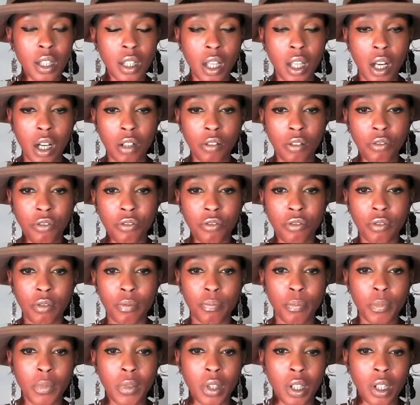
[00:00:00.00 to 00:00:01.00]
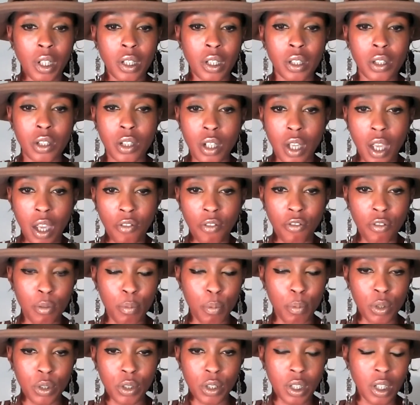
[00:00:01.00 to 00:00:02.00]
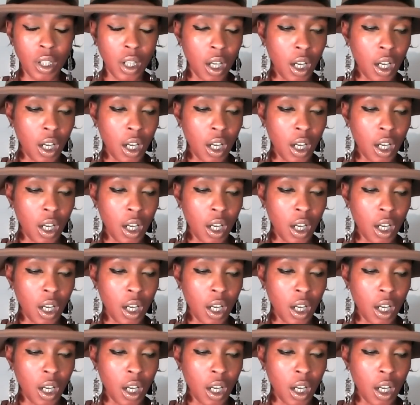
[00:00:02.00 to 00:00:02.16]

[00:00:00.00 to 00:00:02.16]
love to everybody.